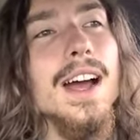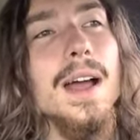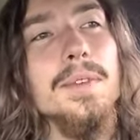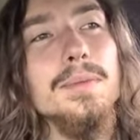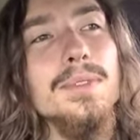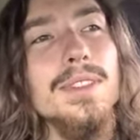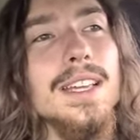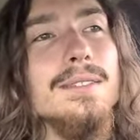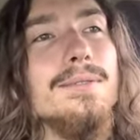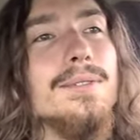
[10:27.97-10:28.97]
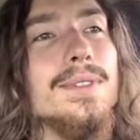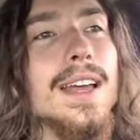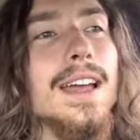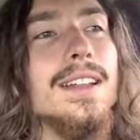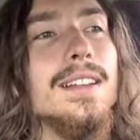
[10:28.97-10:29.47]
I'm going to believe
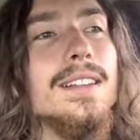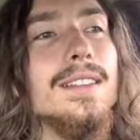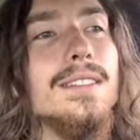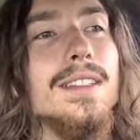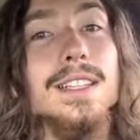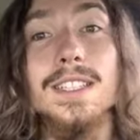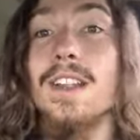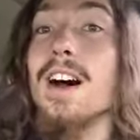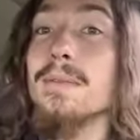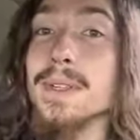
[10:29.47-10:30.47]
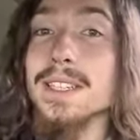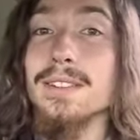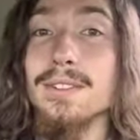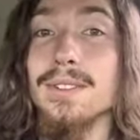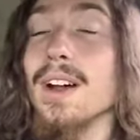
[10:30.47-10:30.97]
that these
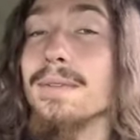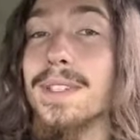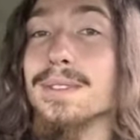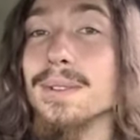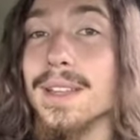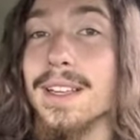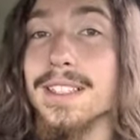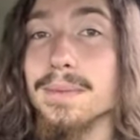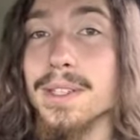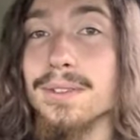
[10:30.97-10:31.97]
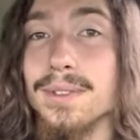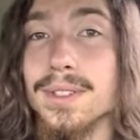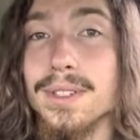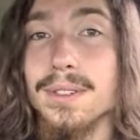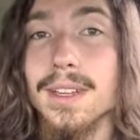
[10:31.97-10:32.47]
non-material, non-physical things can be true
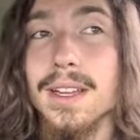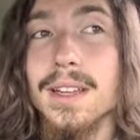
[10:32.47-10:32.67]
too.